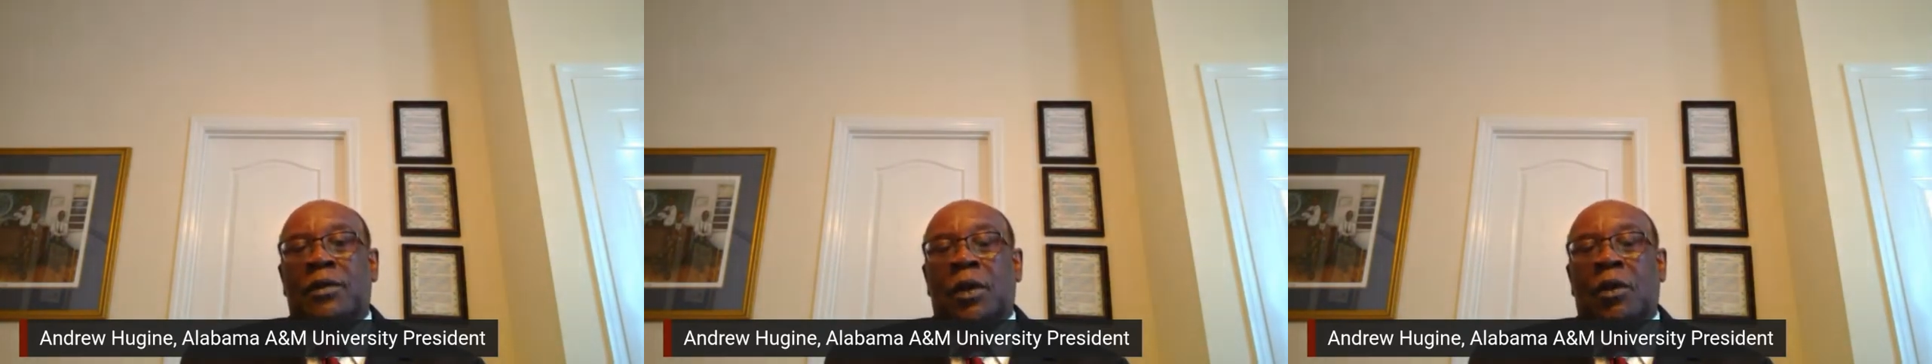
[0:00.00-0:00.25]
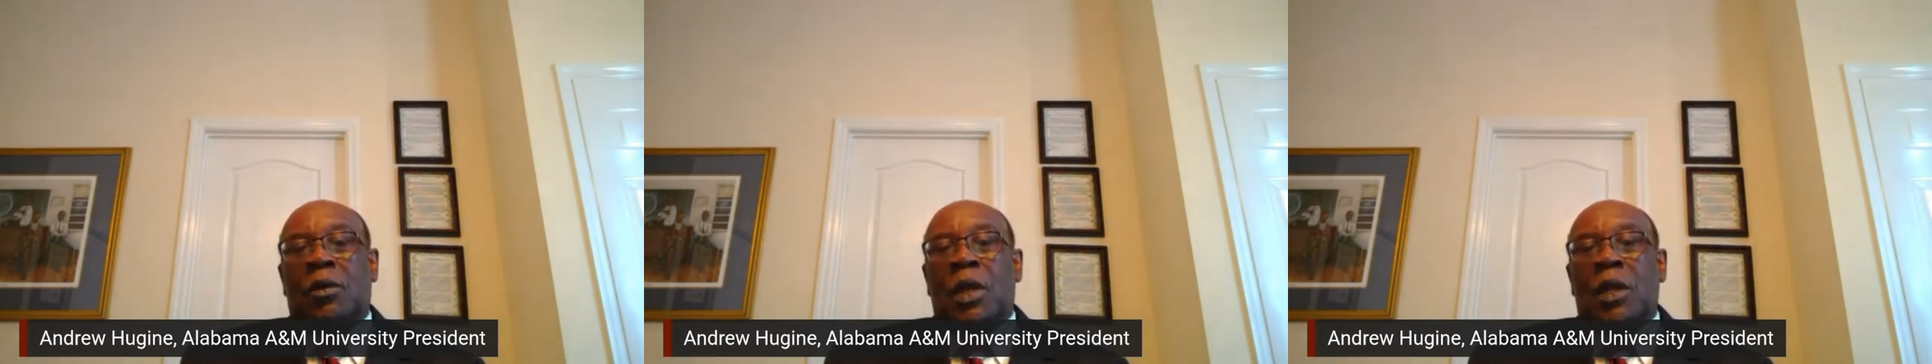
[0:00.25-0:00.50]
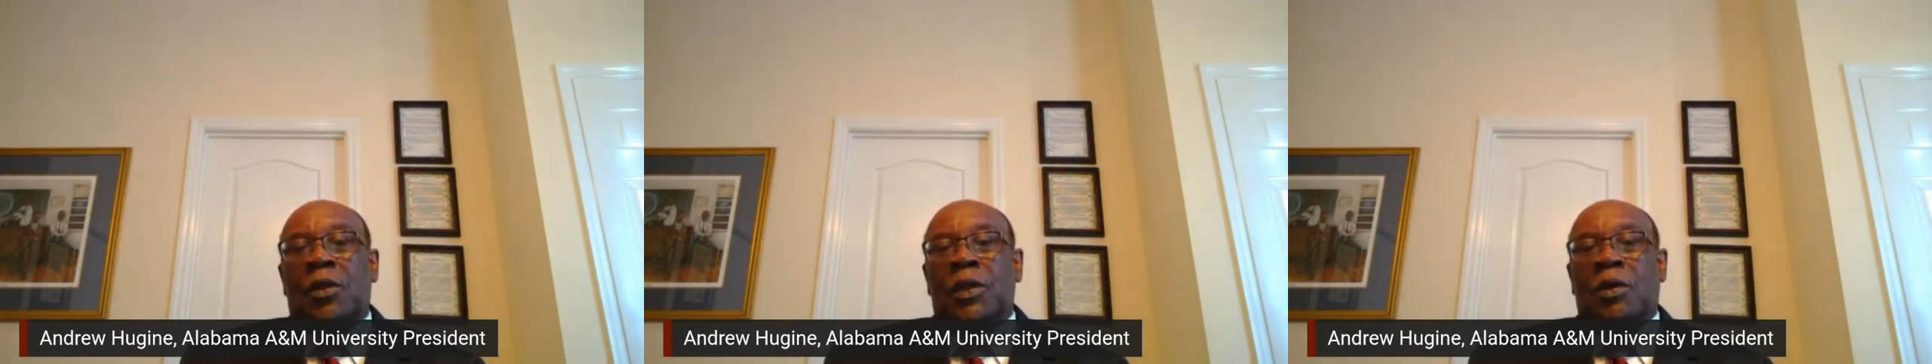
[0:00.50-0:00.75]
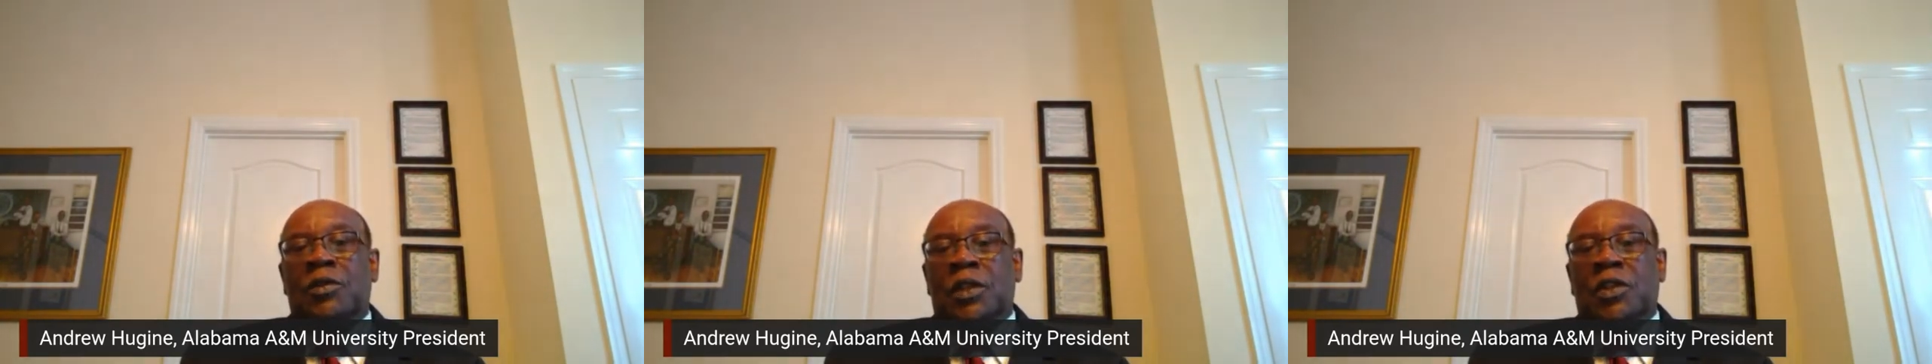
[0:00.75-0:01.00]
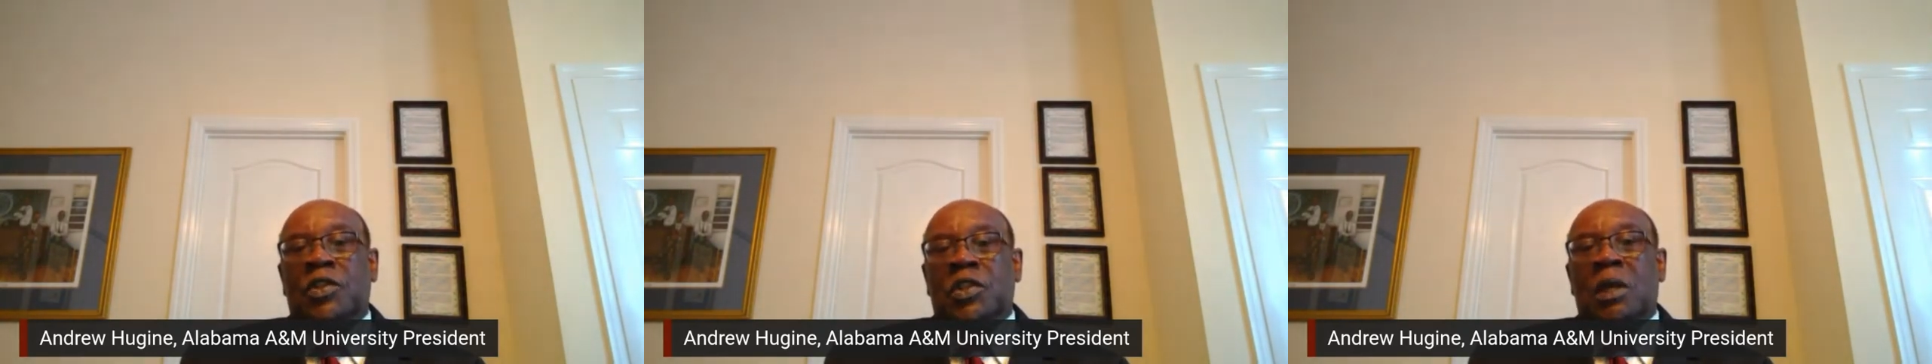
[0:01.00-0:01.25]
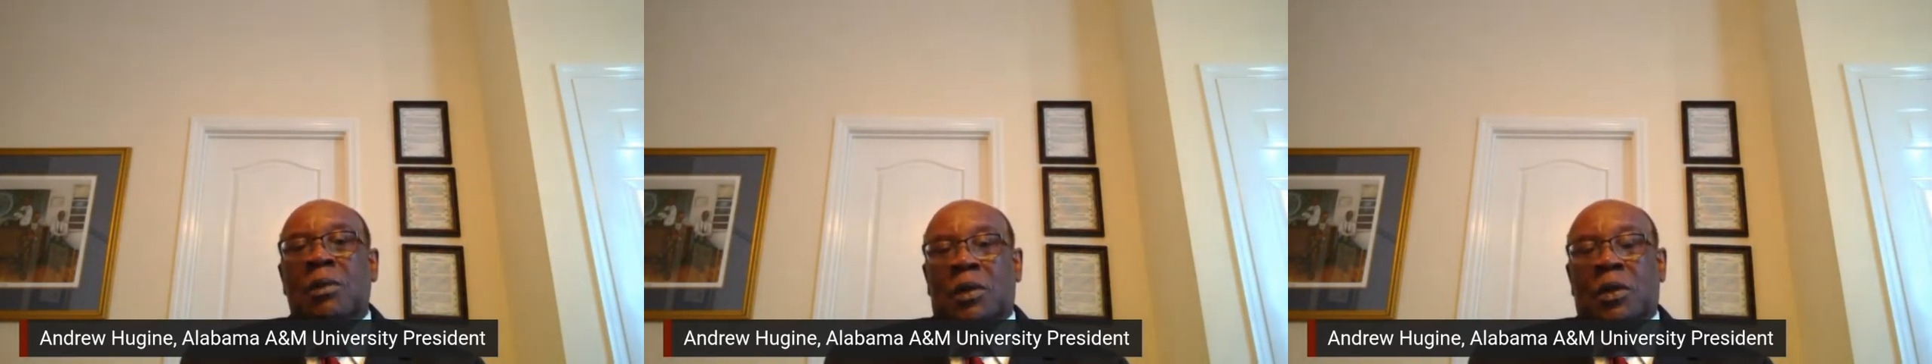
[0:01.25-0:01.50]
So those are just
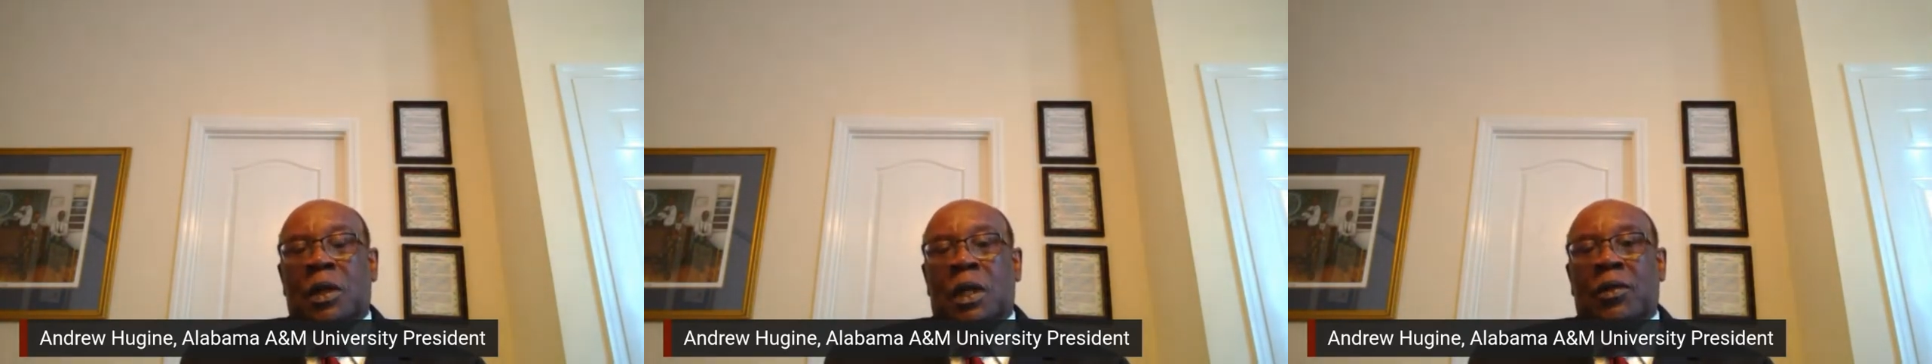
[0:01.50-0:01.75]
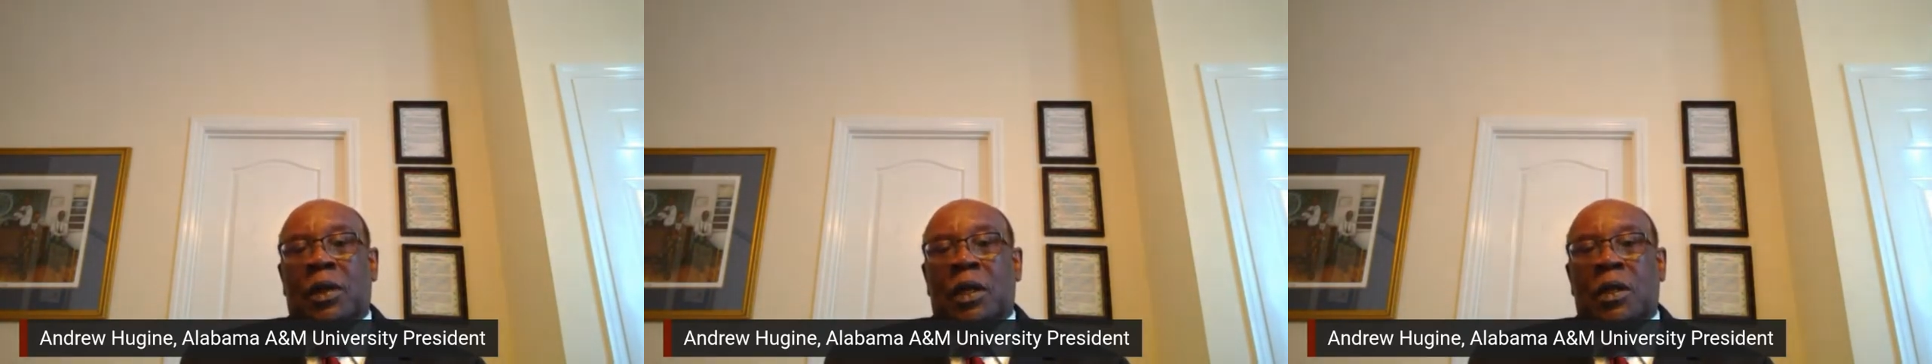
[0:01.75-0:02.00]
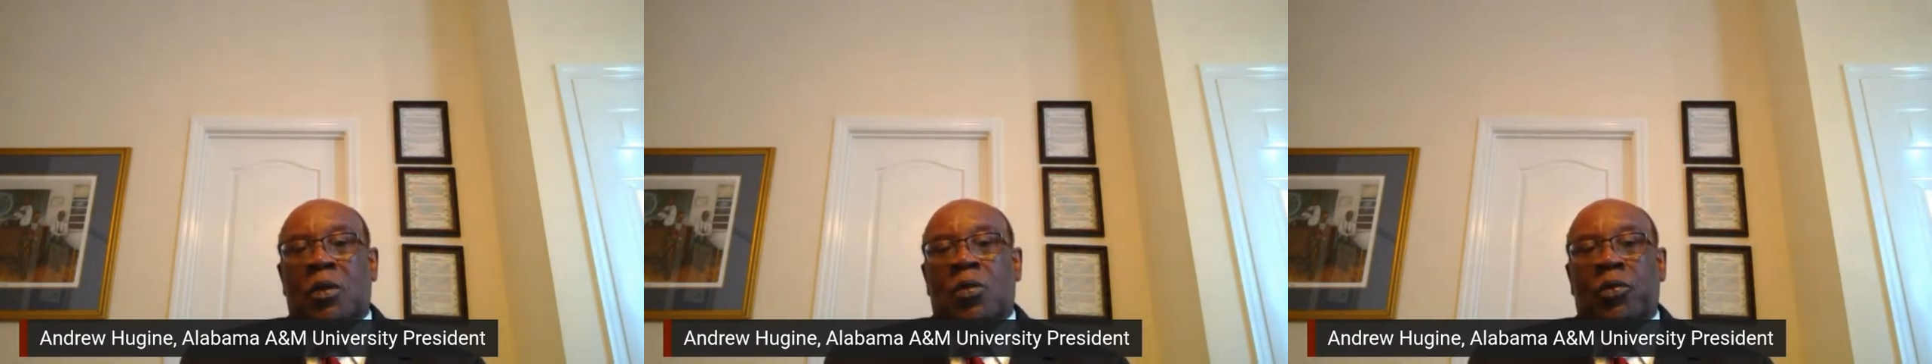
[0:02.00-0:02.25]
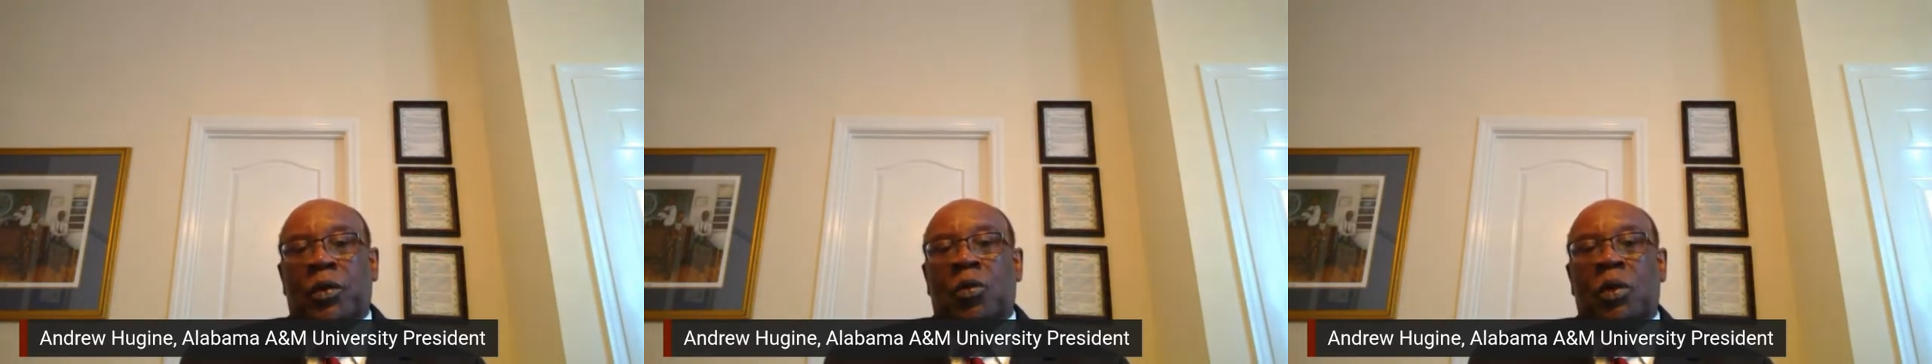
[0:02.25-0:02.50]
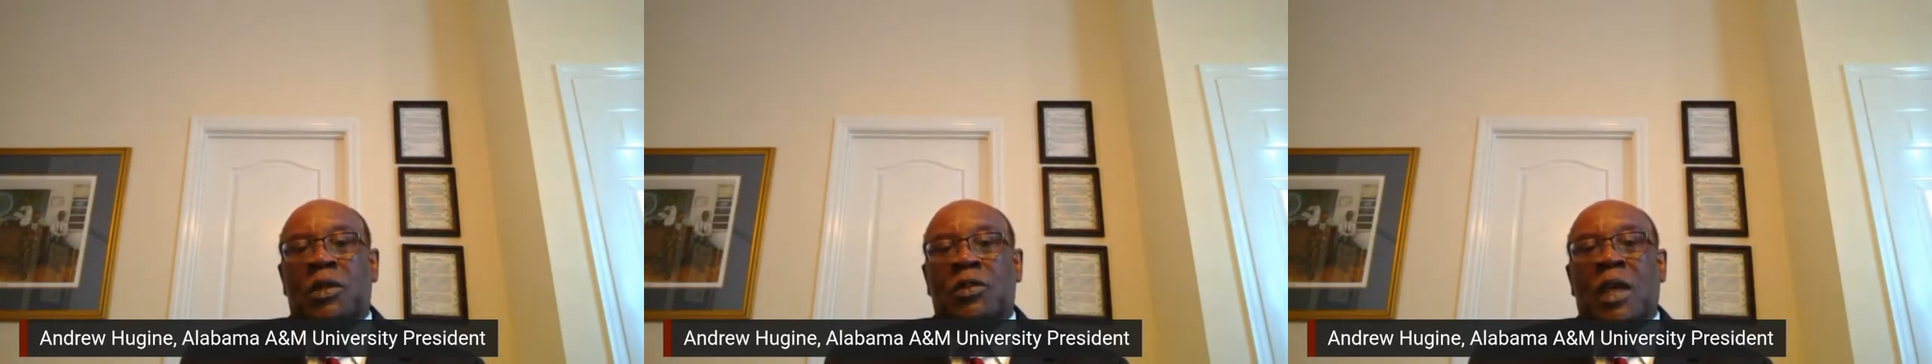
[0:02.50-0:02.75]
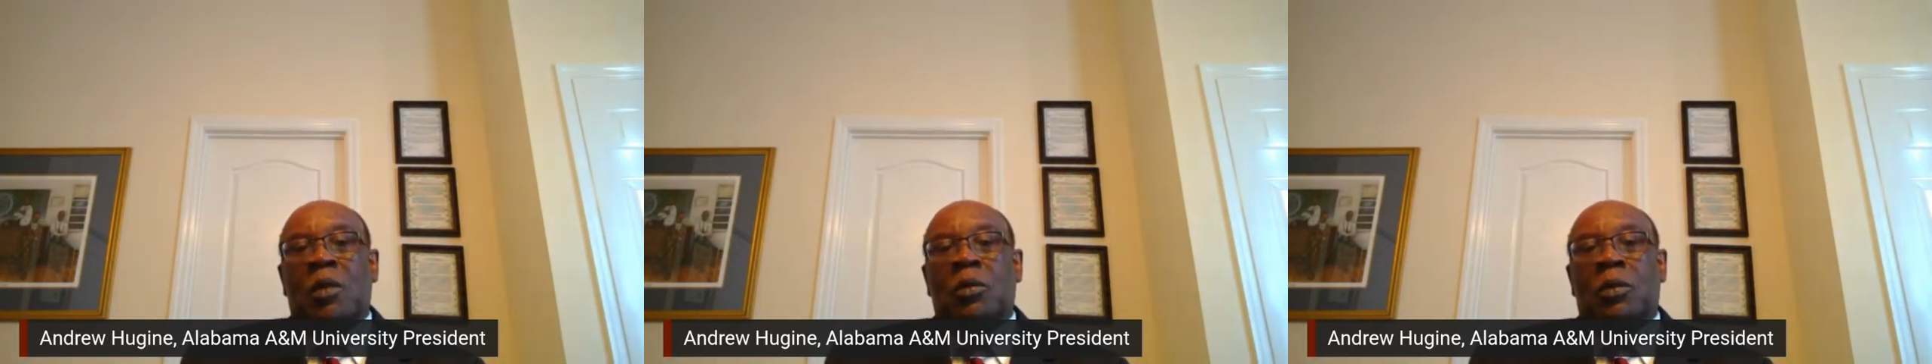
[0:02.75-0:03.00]
some of the the, the
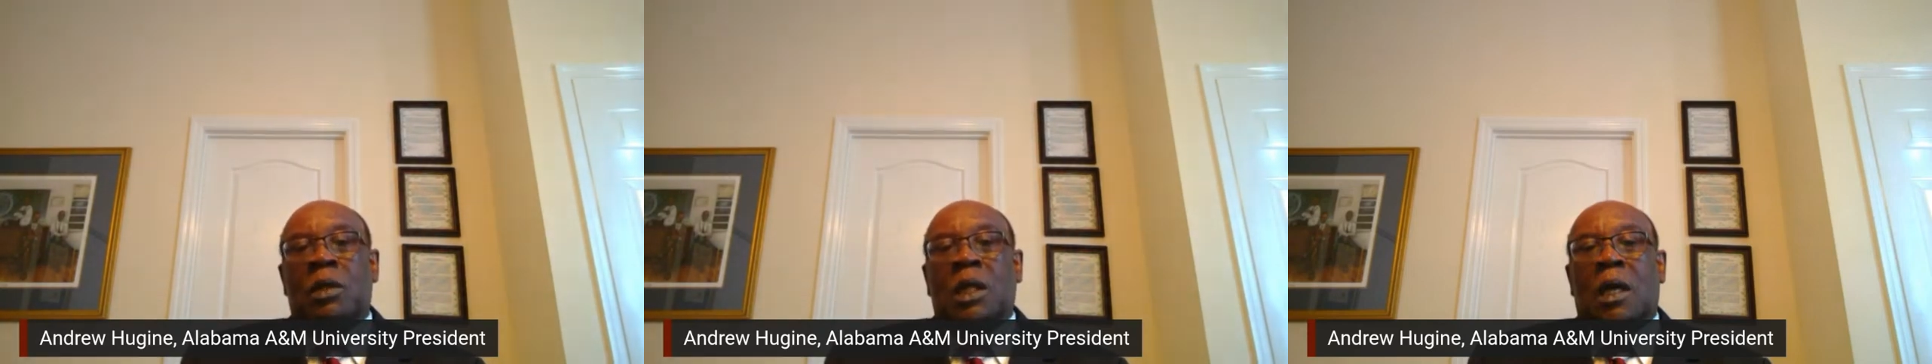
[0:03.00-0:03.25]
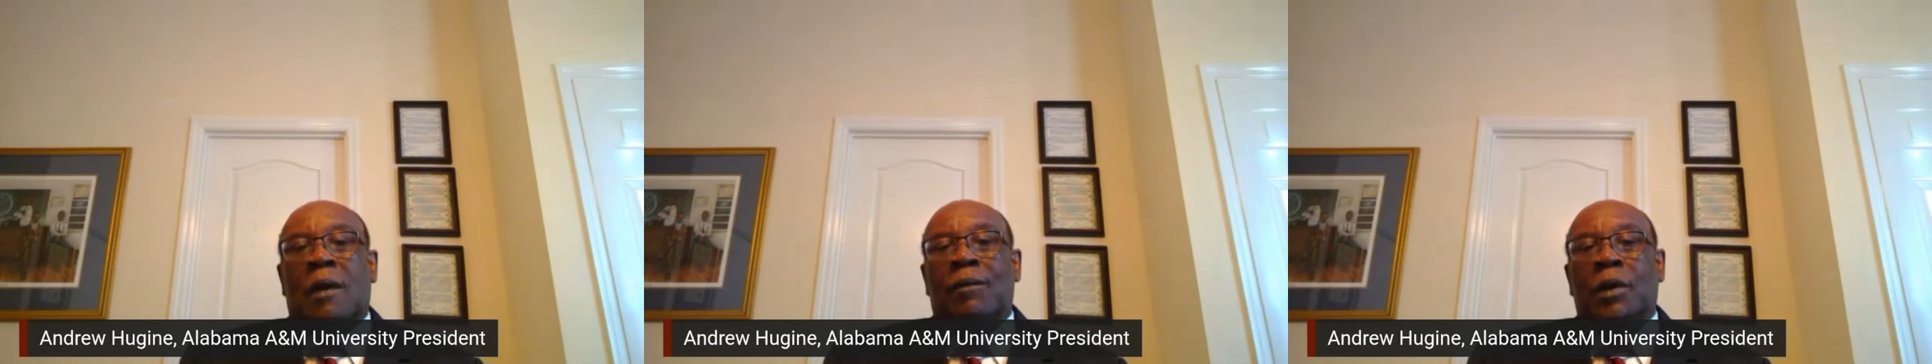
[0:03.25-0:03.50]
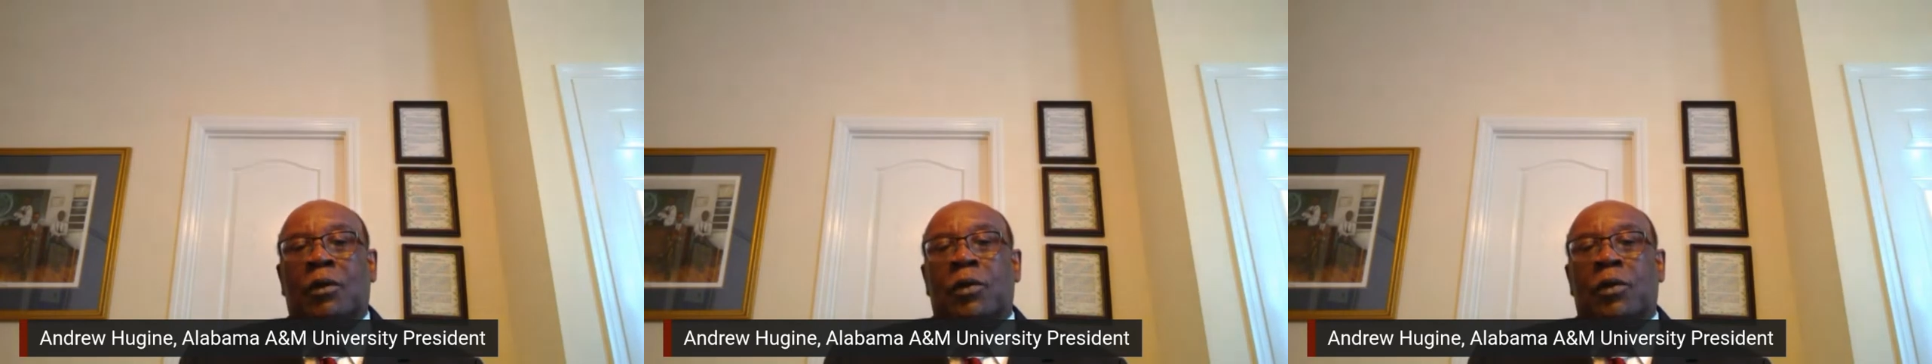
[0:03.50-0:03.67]
ones that will, uh,